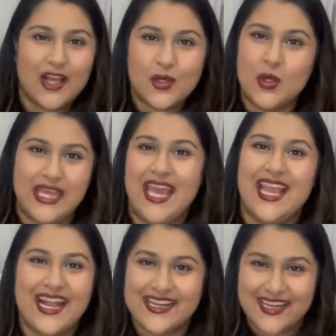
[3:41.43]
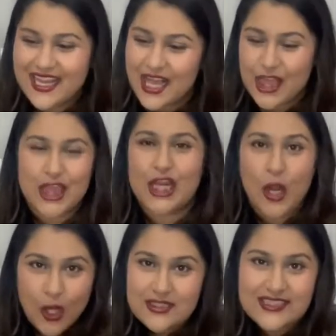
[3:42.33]
cooking and the
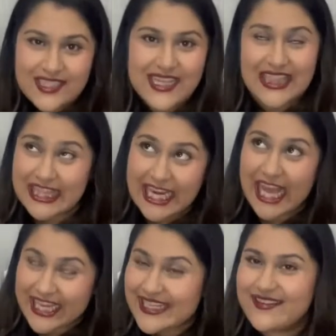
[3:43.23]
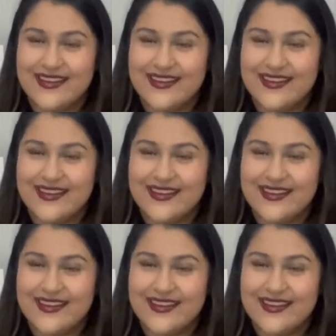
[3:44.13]
lot and the like